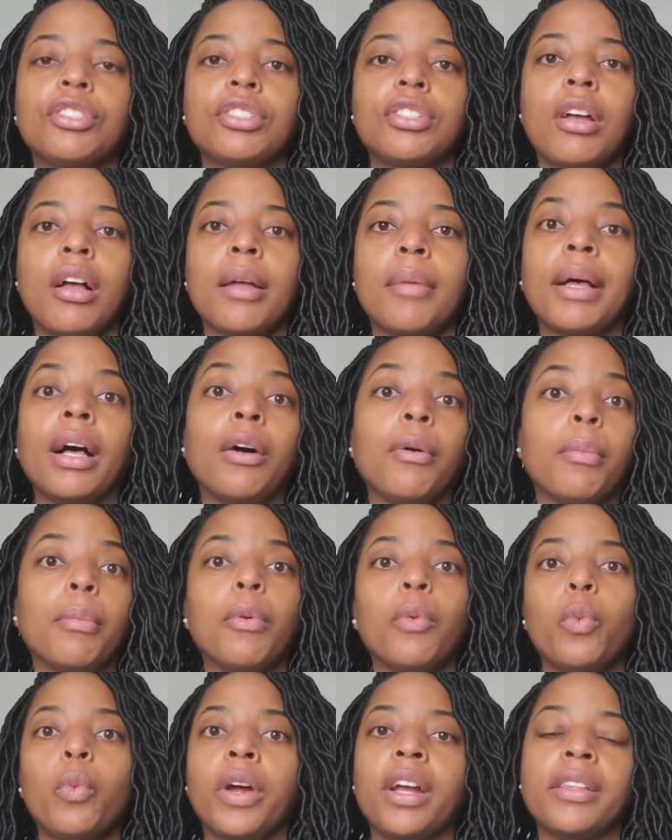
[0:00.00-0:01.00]
talk about
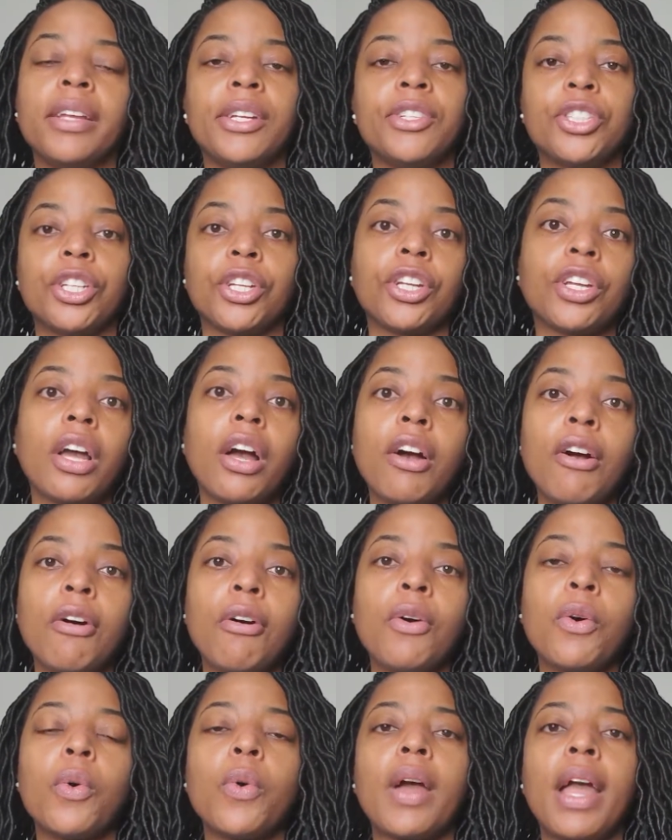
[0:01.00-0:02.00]
where they should
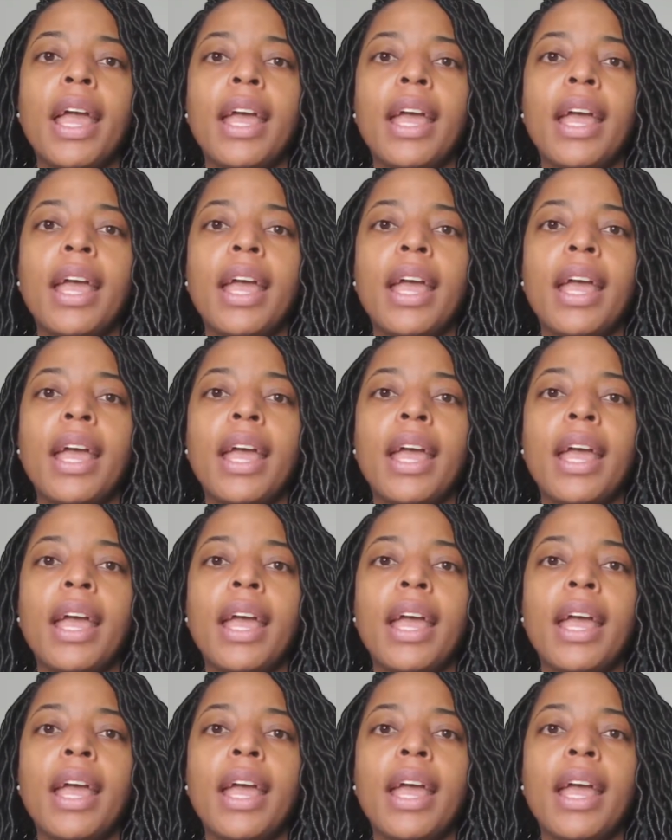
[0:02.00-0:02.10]
go,